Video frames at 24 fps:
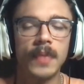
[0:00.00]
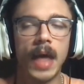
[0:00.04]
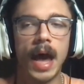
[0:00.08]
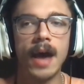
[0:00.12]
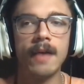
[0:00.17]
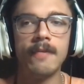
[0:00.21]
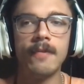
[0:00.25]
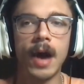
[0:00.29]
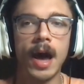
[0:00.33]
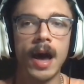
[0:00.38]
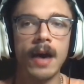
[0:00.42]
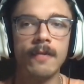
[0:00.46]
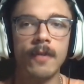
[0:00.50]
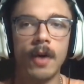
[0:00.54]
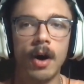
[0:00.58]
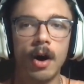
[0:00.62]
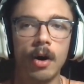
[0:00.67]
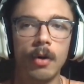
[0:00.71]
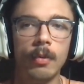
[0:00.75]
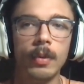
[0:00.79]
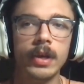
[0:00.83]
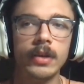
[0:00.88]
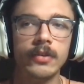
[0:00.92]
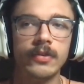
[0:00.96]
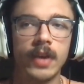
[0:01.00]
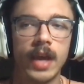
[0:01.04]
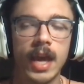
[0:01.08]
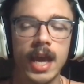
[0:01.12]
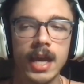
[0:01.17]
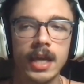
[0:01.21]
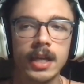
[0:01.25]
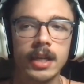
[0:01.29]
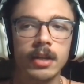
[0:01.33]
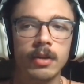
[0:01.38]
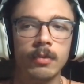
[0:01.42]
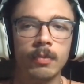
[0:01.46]
I've always
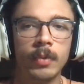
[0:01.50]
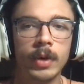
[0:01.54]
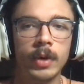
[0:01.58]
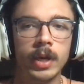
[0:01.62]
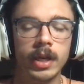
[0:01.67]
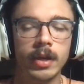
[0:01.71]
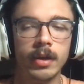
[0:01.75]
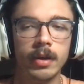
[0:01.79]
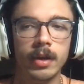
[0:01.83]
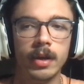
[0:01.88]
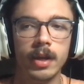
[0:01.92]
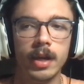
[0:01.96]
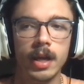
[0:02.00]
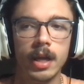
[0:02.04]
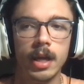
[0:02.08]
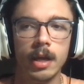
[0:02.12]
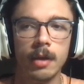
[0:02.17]
hated when